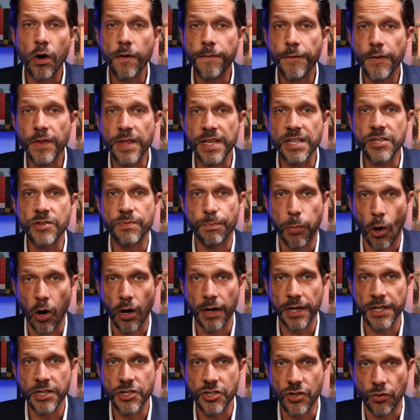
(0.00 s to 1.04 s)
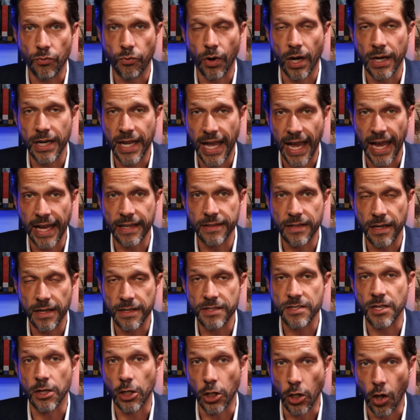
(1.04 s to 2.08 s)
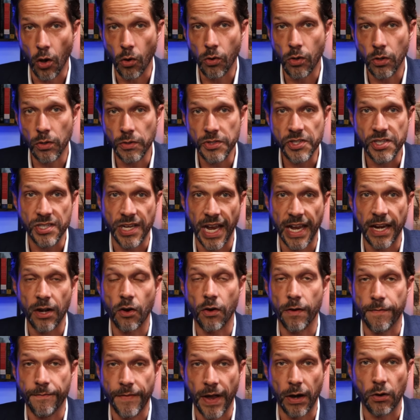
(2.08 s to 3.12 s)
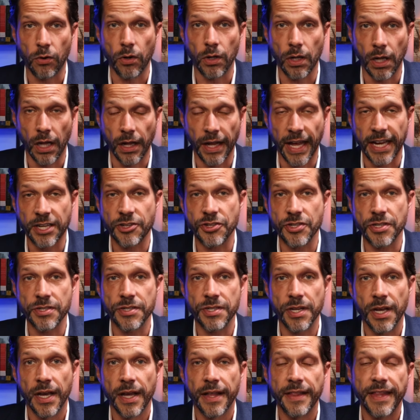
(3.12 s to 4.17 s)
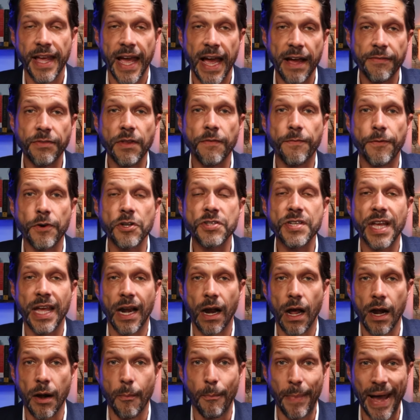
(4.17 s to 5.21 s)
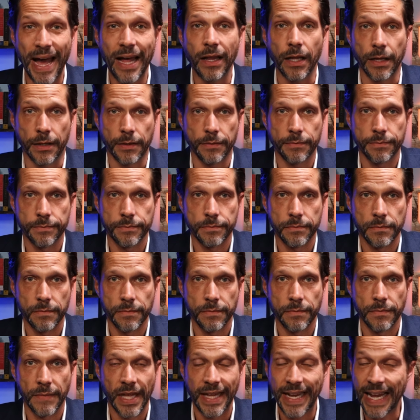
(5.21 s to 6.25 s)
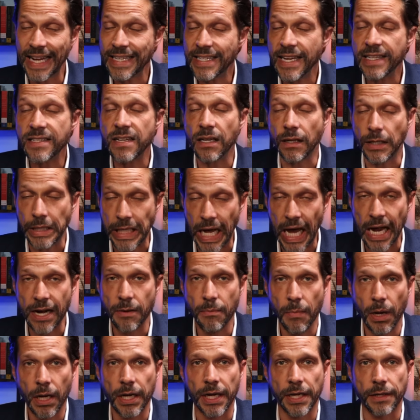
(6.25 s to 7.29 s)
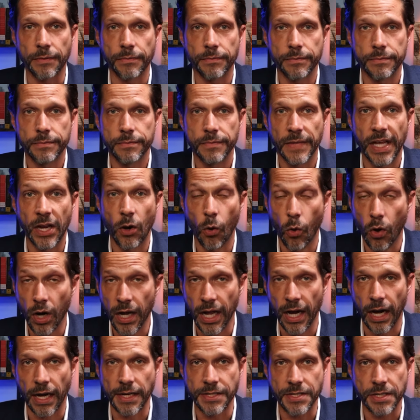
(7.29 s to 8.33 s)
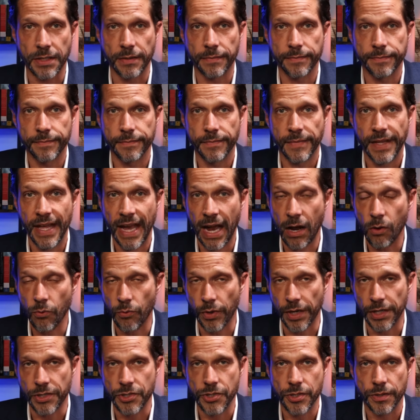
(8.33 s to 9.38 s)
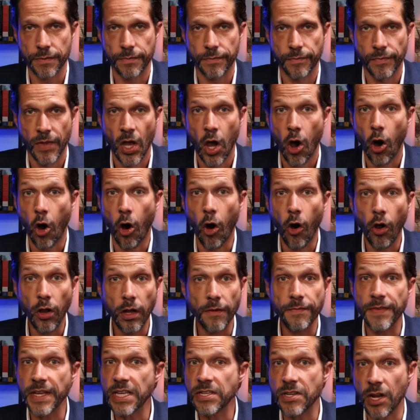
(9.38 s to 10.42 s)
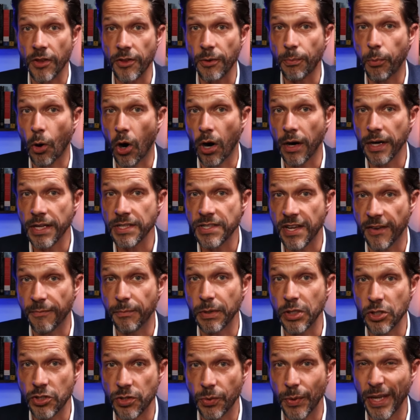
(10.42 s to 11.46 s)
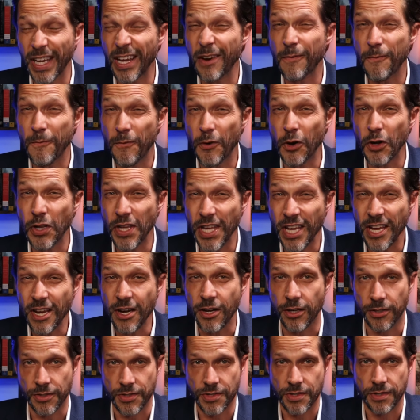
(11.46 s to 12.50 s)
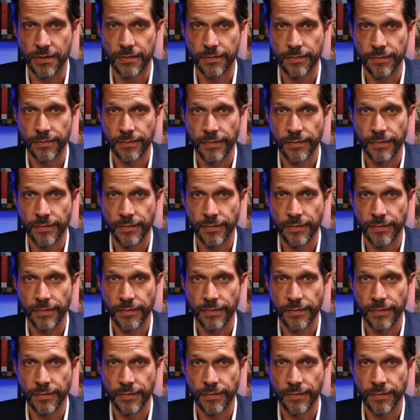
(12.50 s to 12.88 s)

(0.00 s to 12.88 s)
order for these parties to run candidates in local, state, or federal elections, they have to first get on a ballot. And that takes a lot of money and organizing, outreach. All of these other parties have been doing it for years.